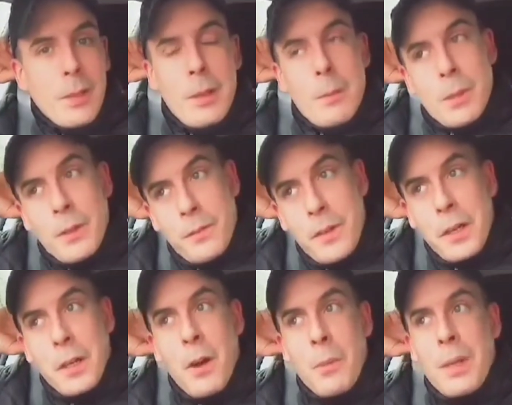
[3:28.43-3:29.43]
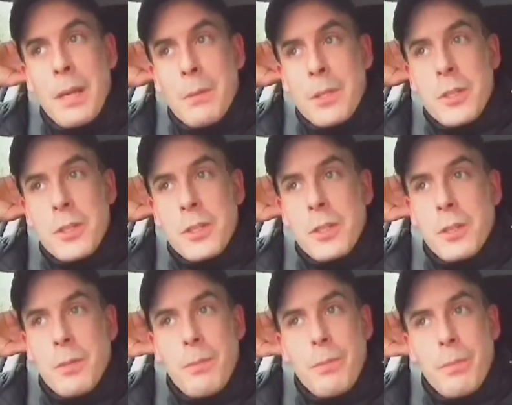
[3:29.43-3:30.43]
But the thing that got me was just
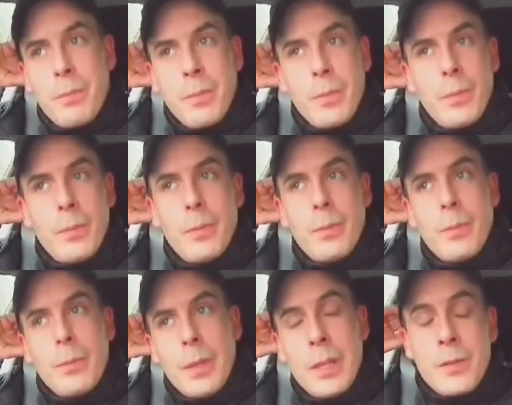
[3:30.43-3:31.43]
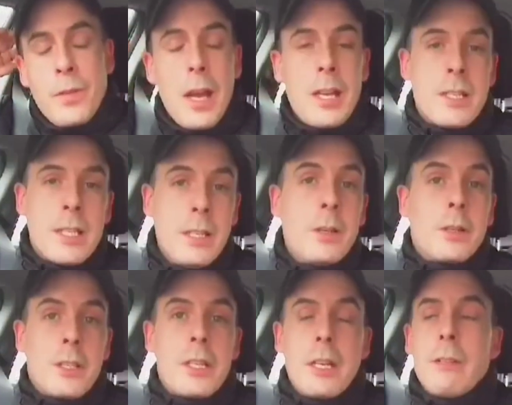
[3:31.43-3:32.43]
his face. He looked
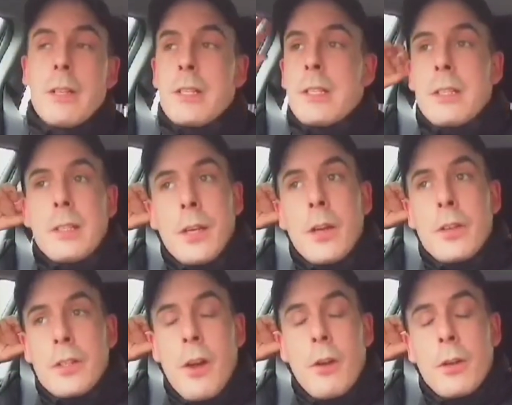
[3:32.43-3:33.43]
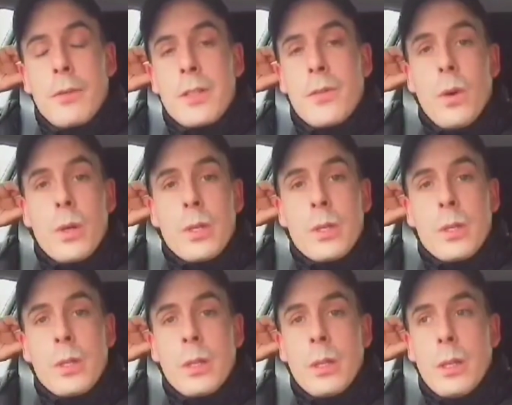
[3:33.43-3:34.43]
serious, you know, the tone of his voice.
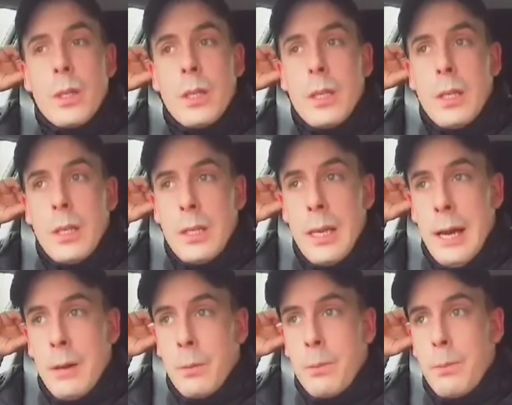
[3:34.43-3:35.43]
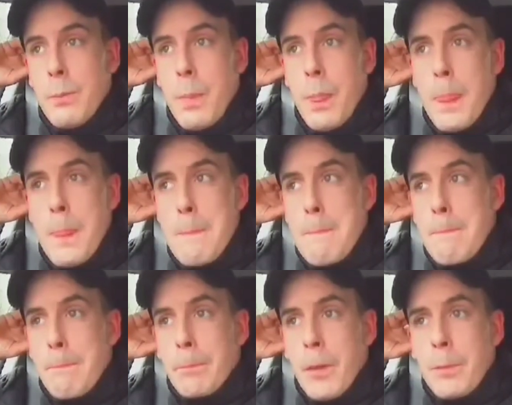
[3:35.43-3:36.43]
Now,
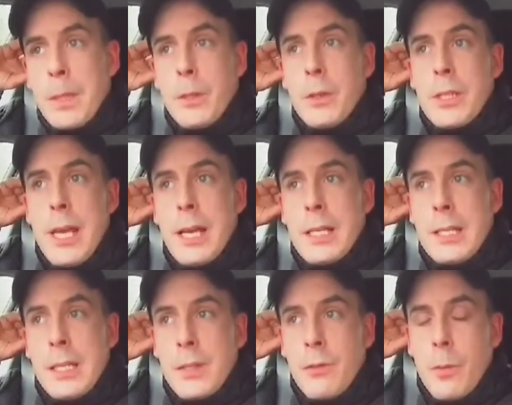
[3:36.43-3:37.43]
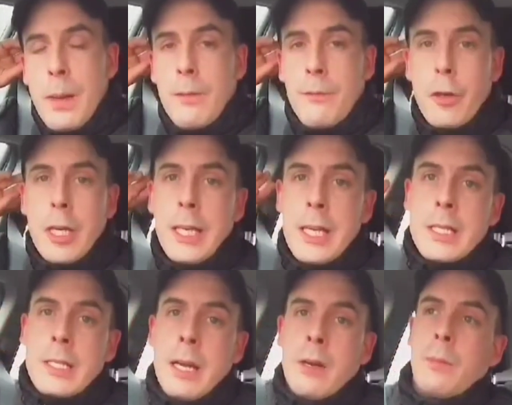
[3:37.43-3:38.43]
I've been doing taxis for about 3 years
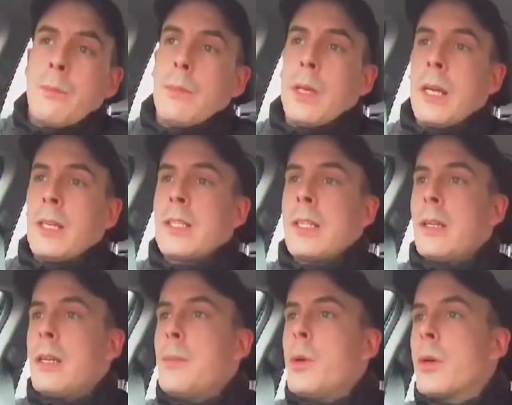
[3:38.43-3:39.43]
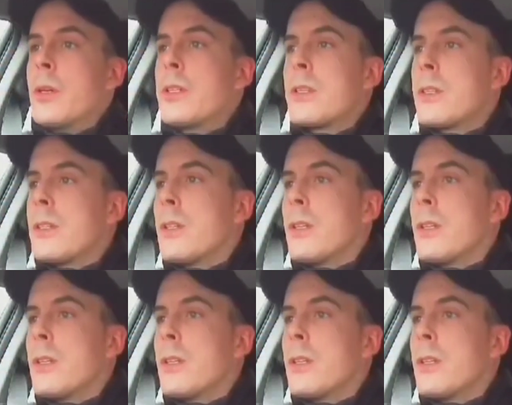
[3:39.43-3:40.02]
now, and Sunday mornings